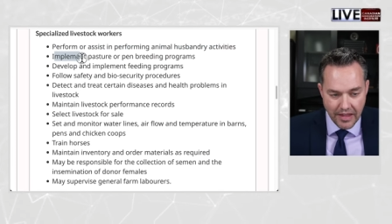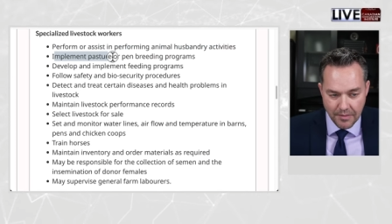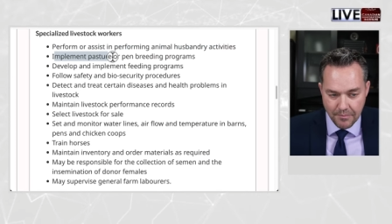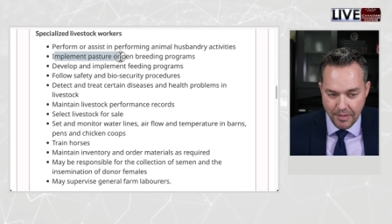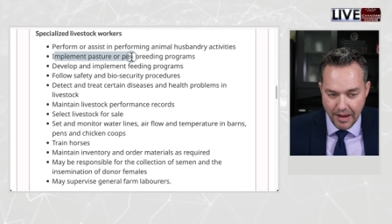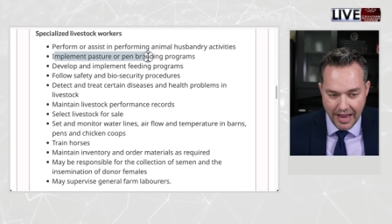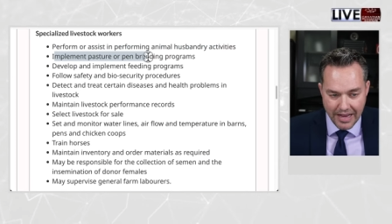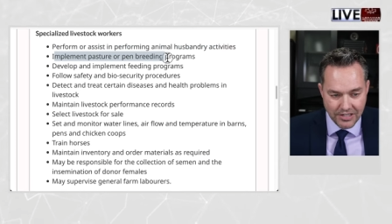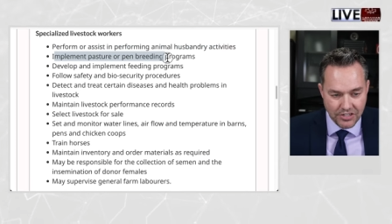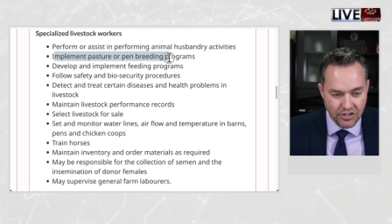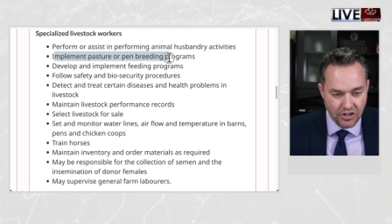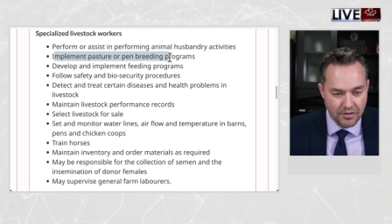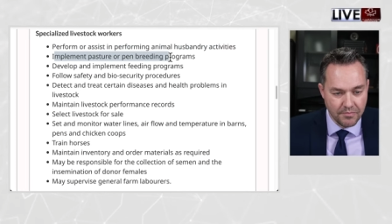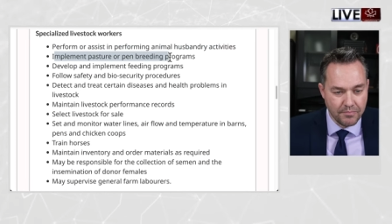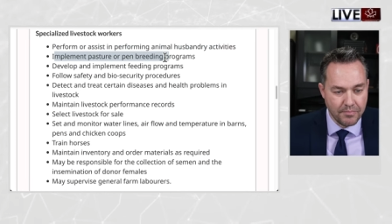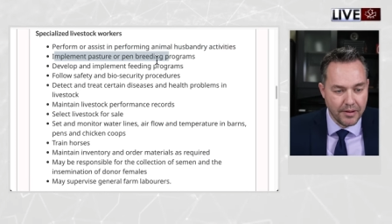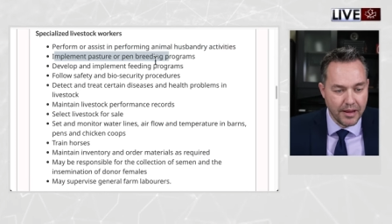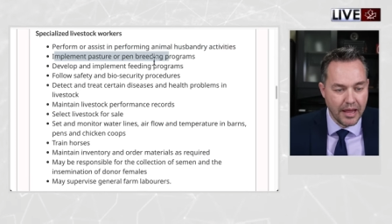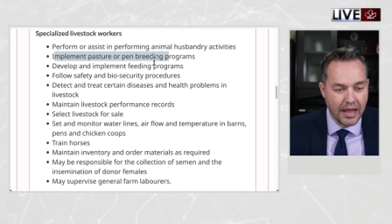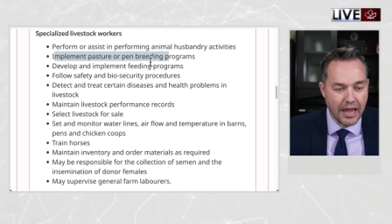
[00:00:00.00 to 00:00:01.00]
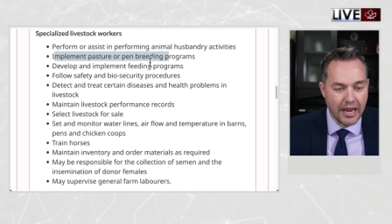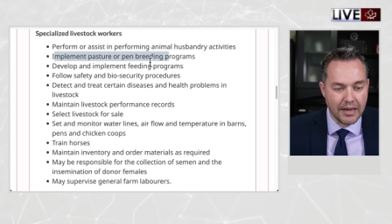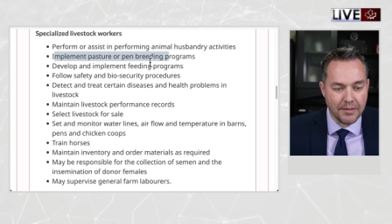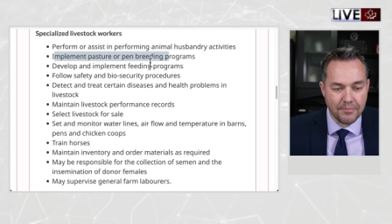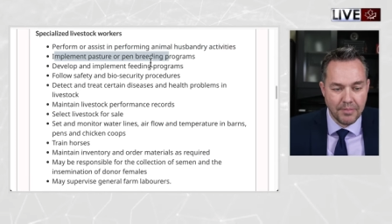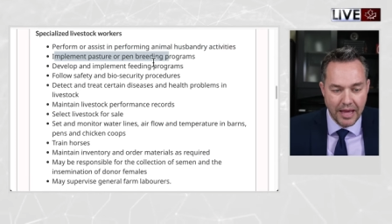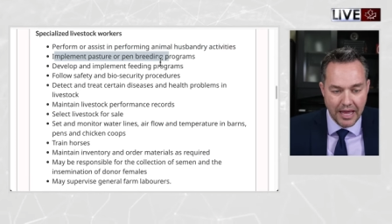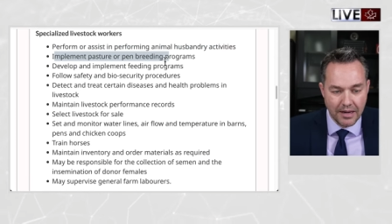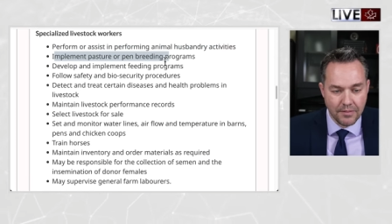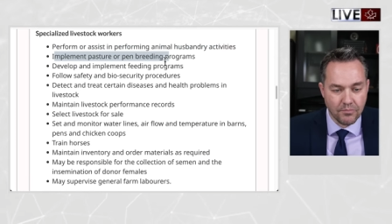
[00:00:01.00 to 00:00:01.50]
and then pasture and,
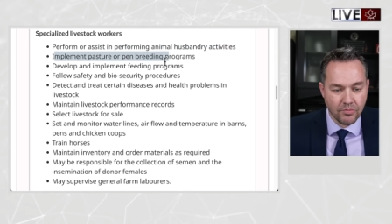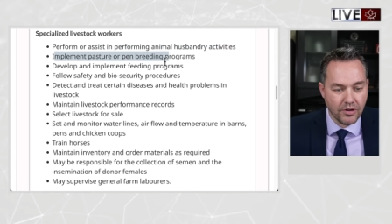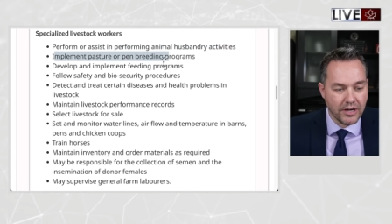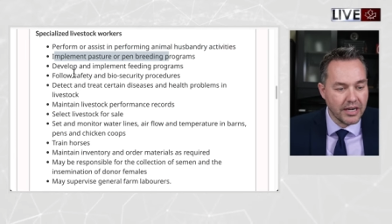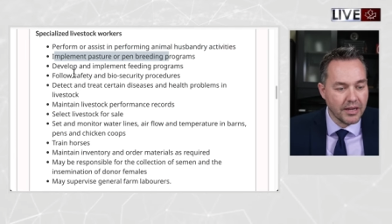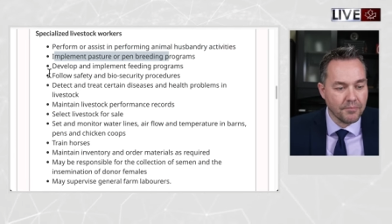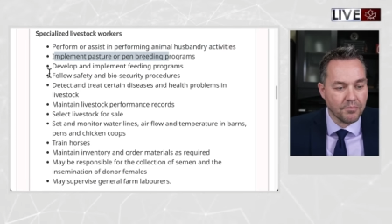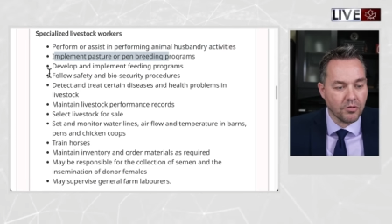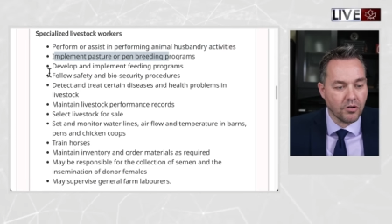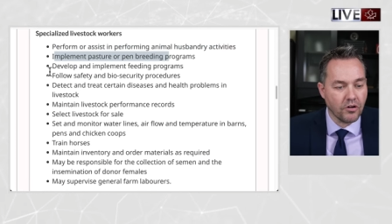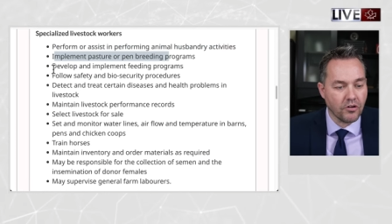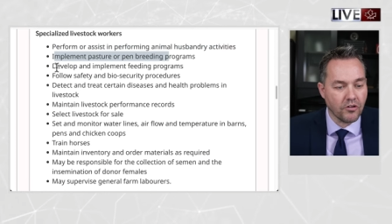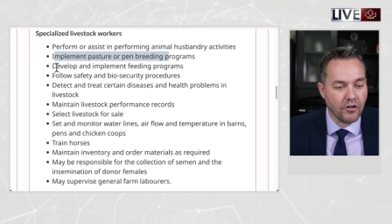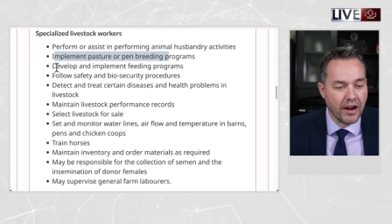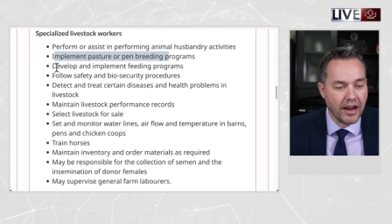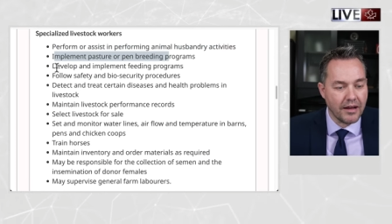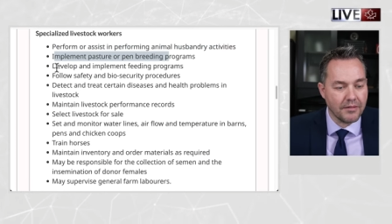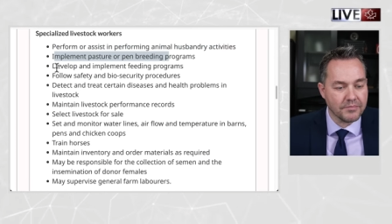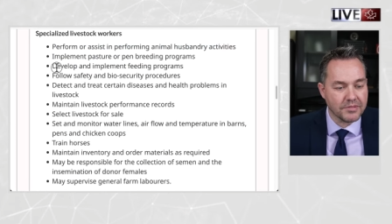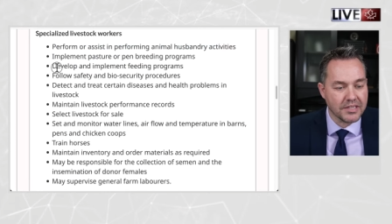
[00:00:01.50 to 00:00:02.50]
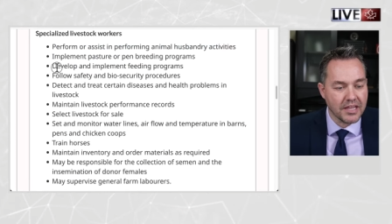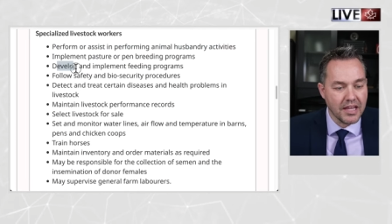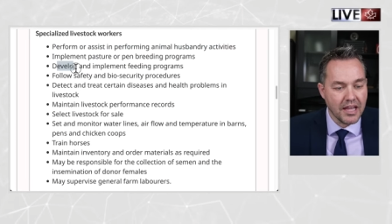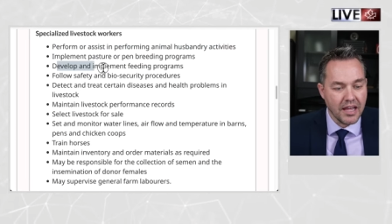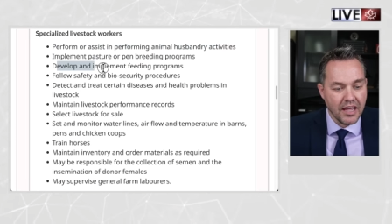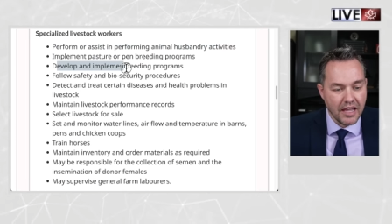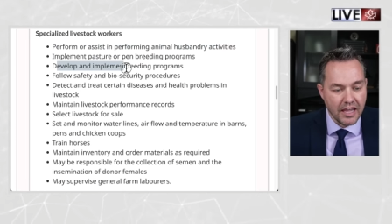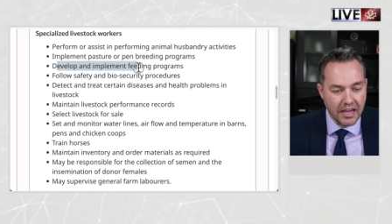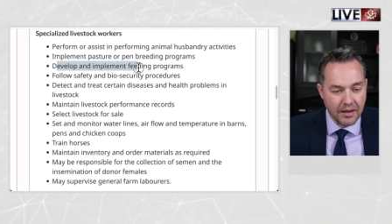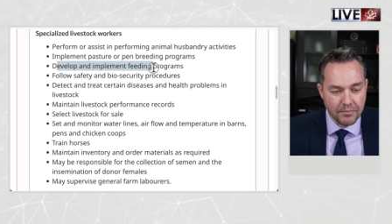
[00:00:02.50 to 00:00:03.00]
and pen breeding
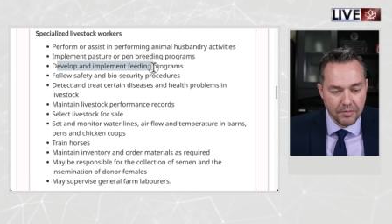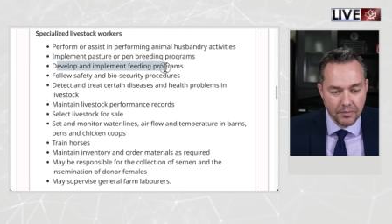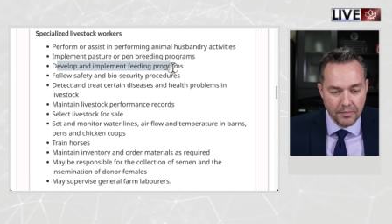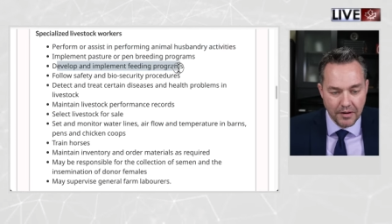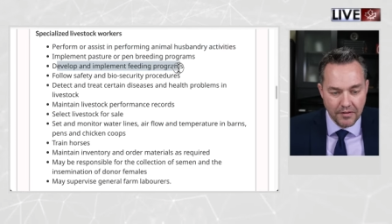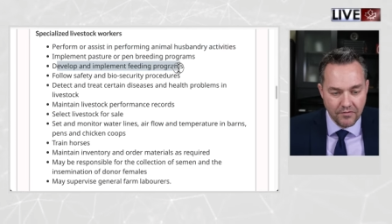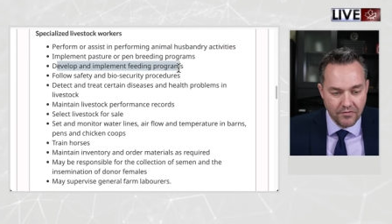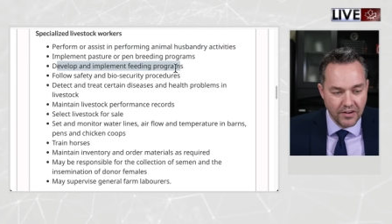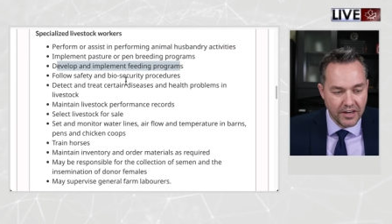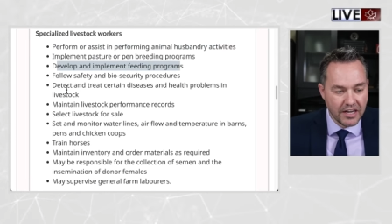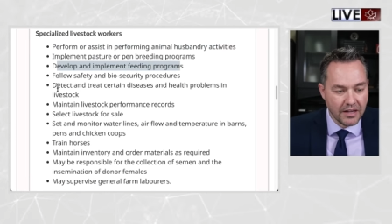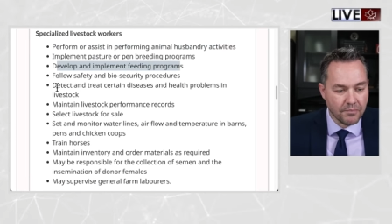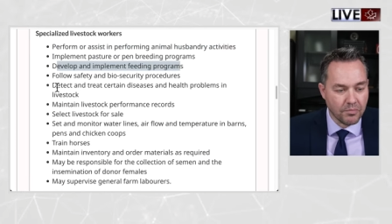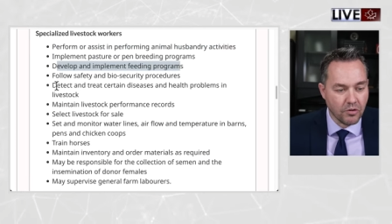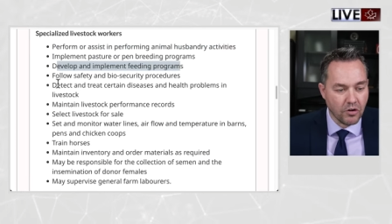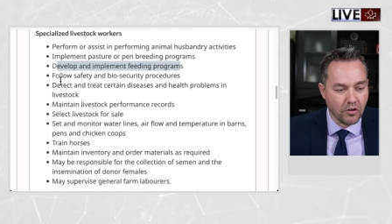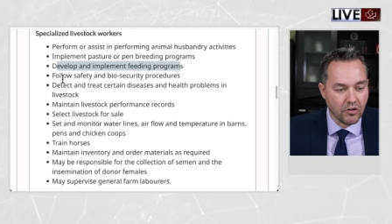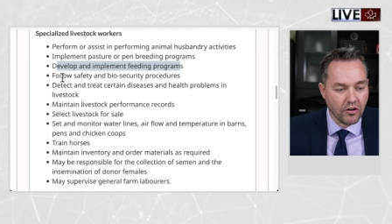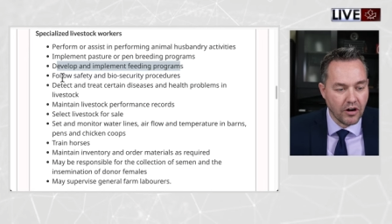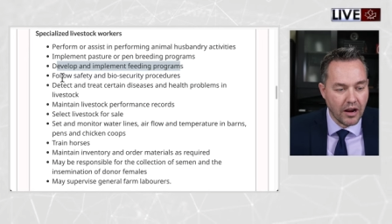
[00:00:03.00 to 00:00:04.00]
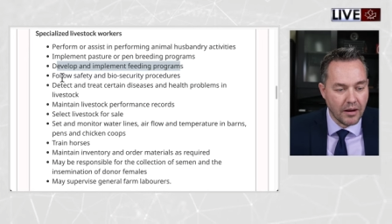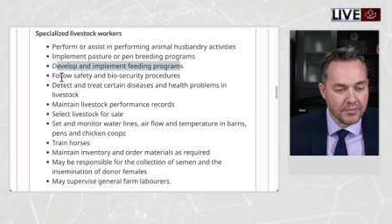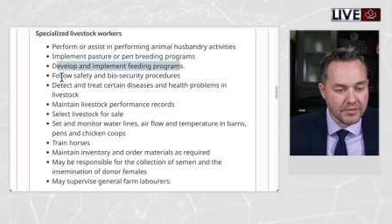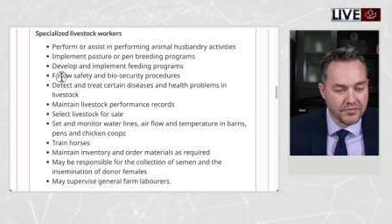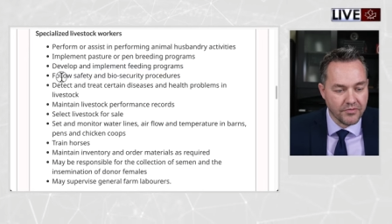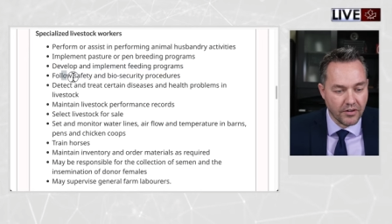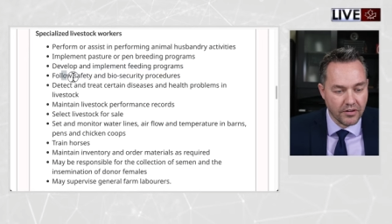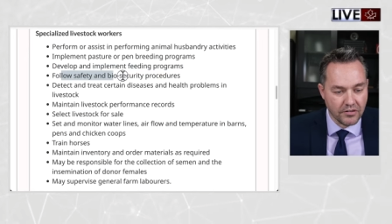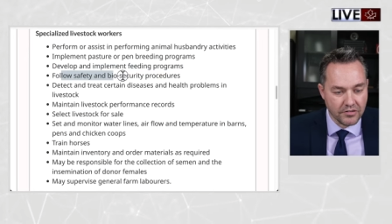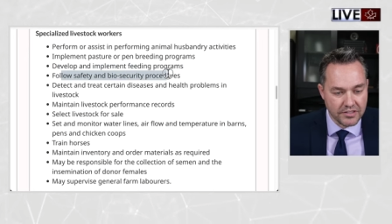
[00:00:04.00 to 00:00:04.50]
programs, implement feeding
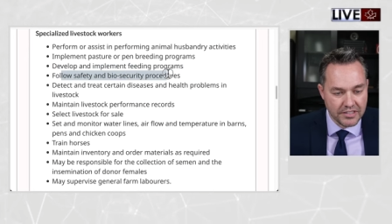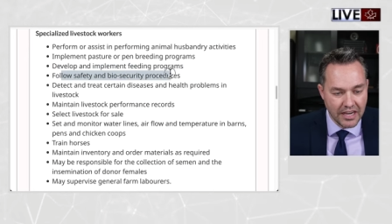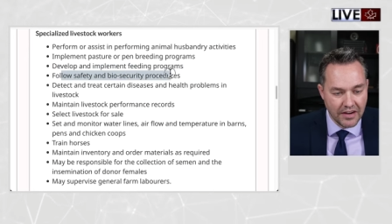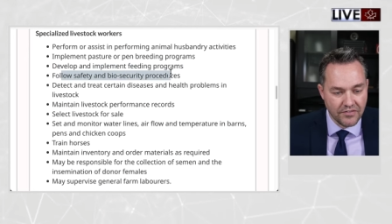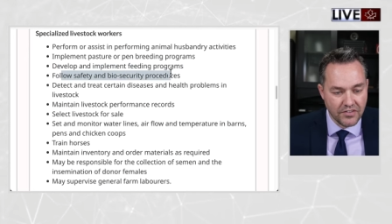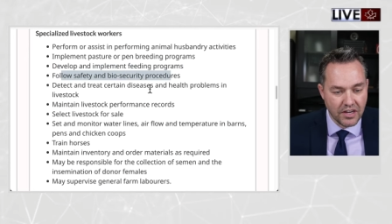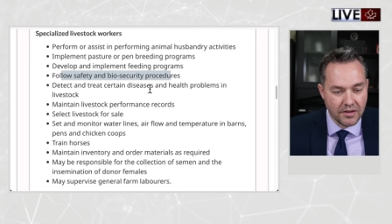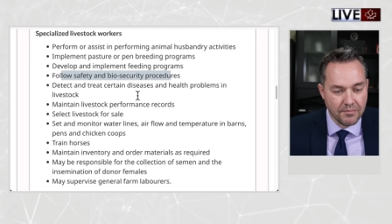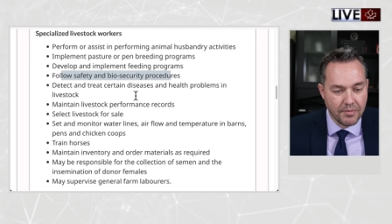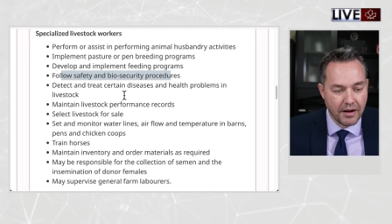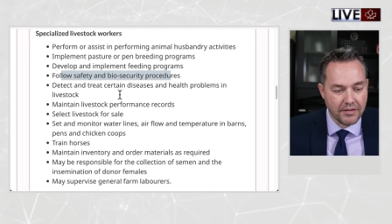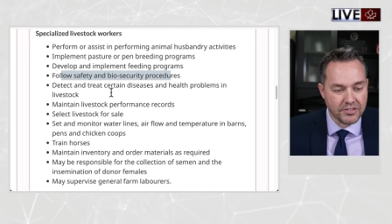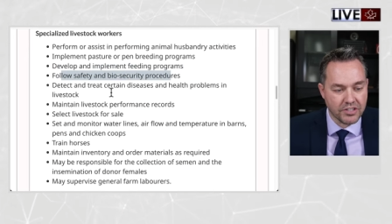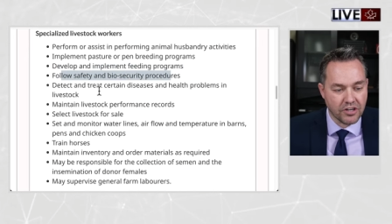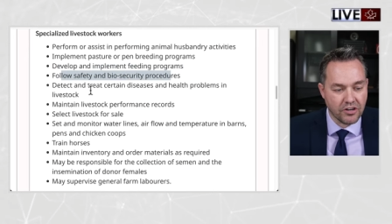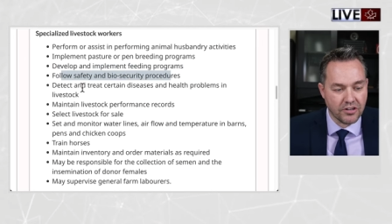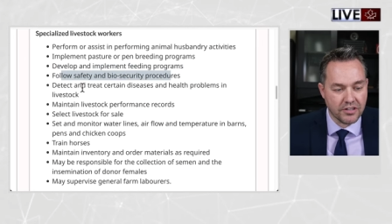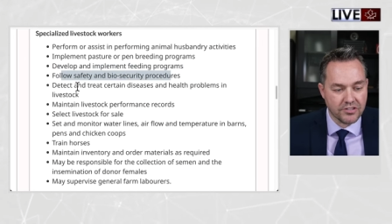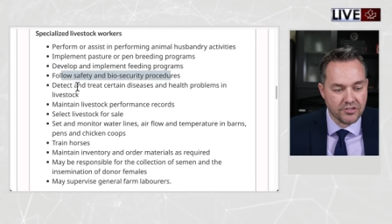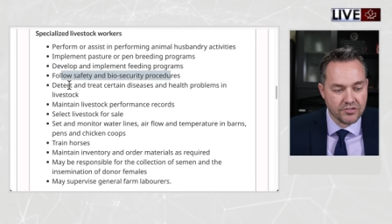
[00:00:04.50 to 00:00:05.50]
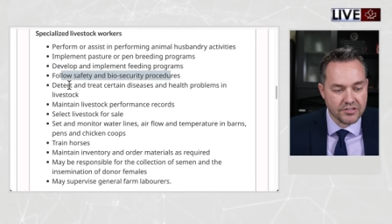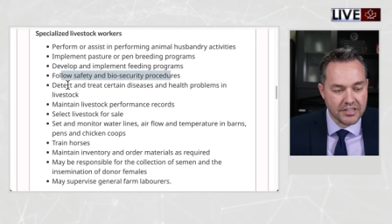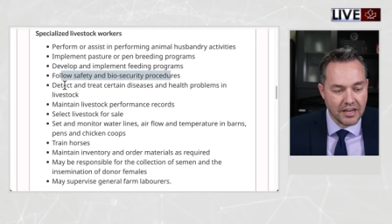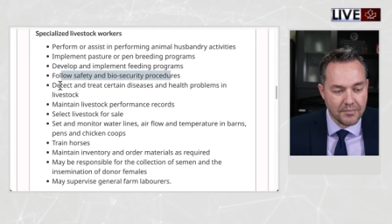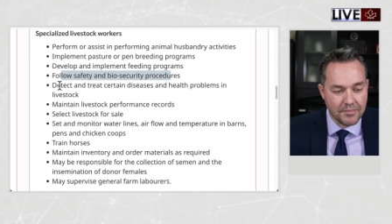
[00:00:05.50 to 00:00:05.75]
programs, follow safety and biosecurity.